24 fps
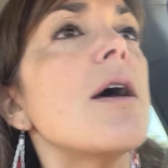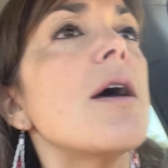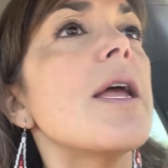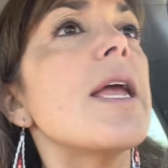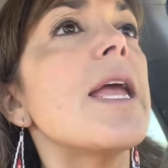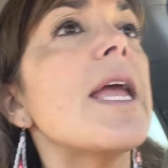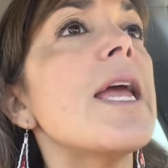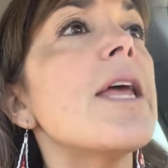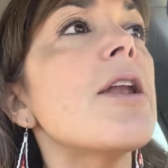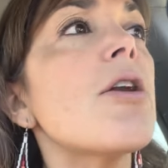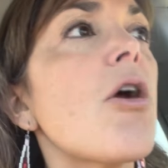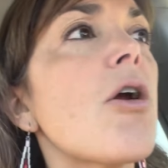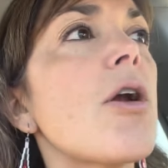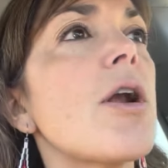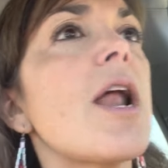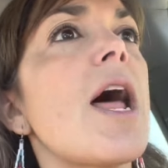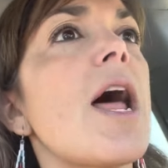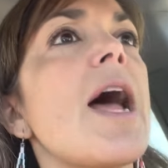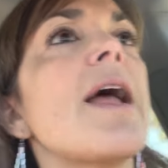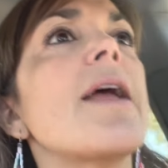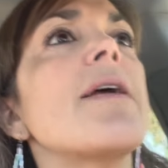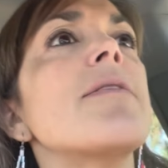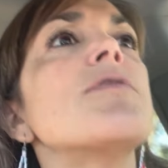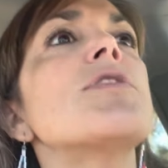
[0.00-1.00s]
in our
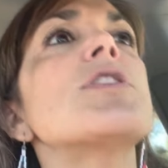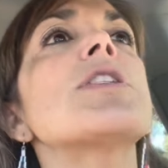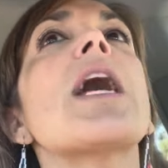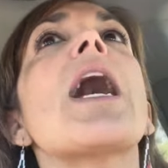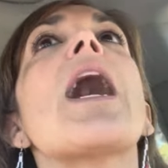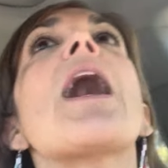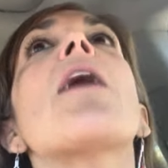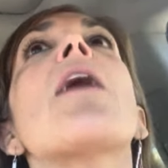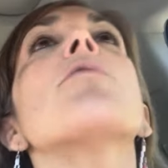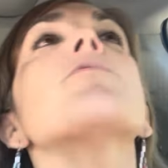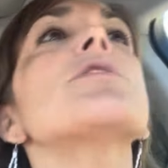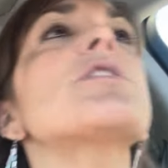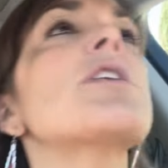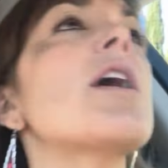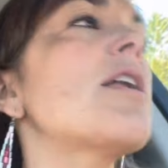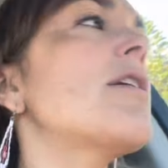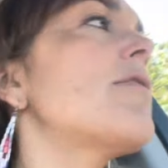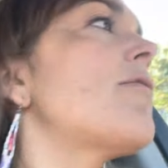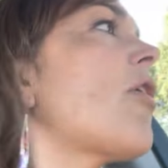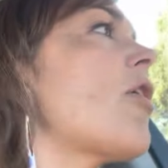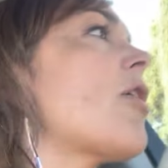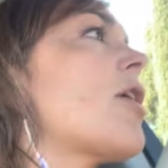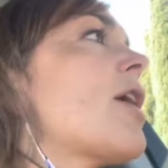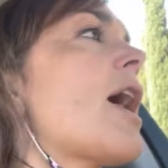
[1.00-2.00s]
lives, outside
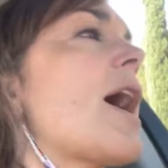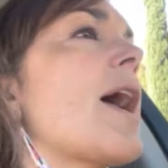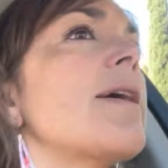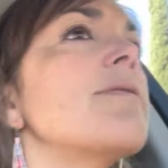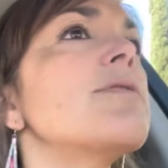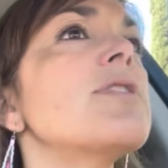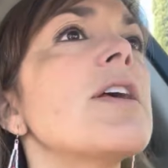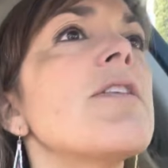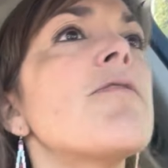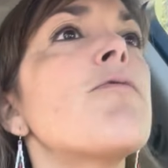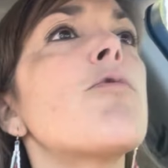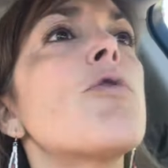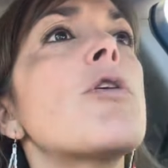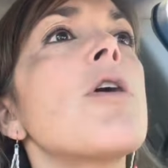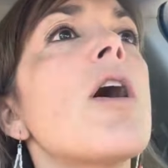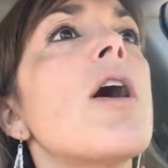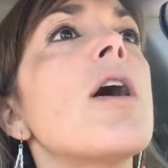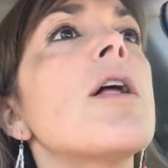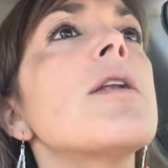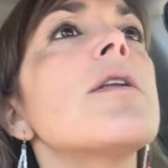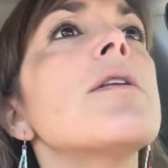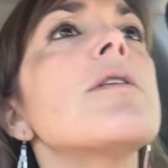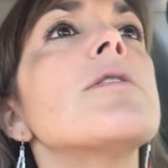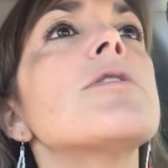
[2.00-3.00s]
of our lives. If we're
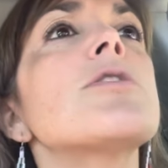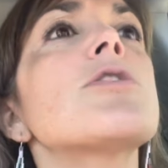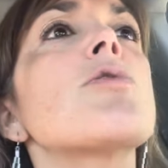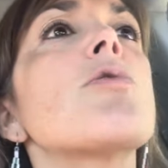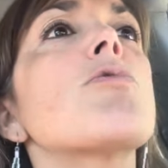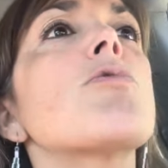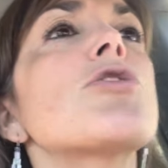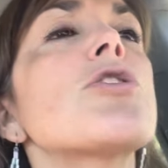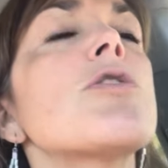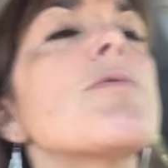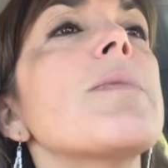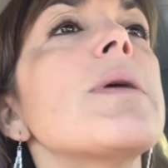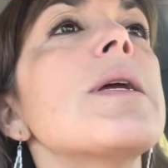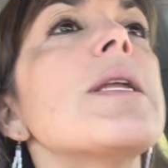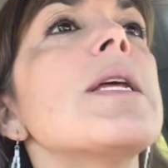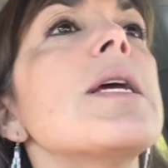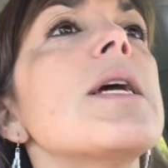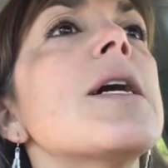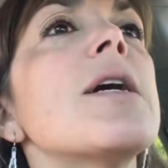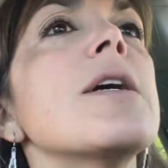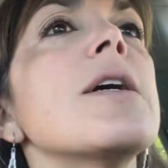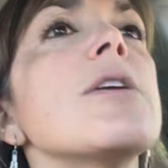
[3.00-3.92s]
on social media,